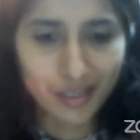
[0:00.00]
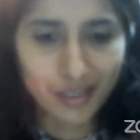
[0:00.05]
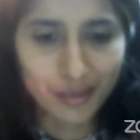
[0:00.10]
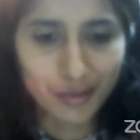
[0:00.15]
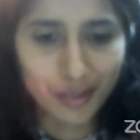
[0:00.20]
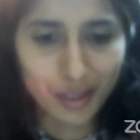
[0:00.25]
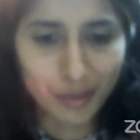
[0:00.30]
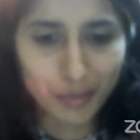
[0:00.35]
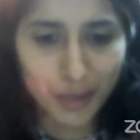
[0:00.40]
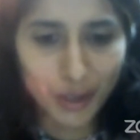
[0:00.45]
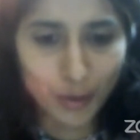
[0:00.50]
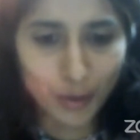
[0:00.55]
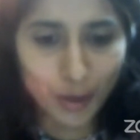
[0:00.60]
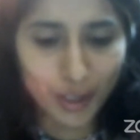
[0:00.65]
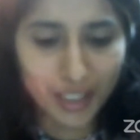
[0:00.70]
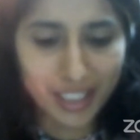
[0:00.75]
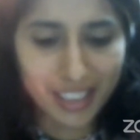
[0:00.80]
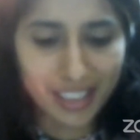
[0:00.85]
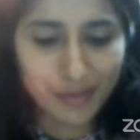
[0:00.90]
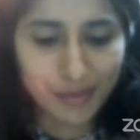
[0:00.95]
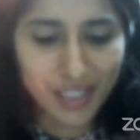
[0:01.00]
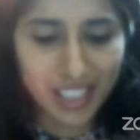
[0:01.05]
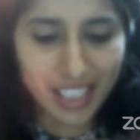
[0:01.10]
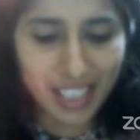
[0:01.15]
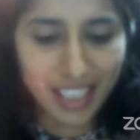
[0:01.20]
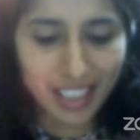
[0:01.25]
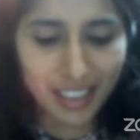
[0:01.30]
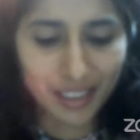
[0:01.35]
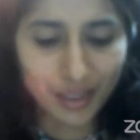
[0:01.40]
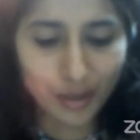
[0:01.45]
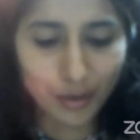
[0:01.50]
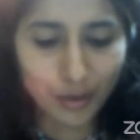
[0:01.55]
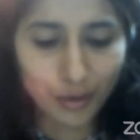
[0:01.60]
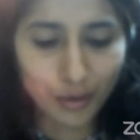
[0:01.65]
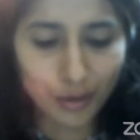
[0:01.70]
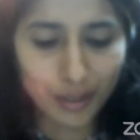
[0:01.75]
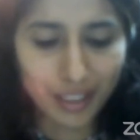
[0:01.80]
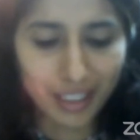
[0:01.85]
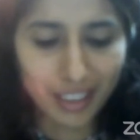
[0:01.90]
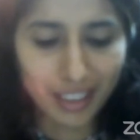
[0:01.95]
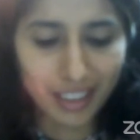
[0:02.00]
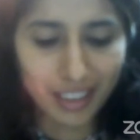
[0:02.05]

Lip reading: from the WhatsApp chat or.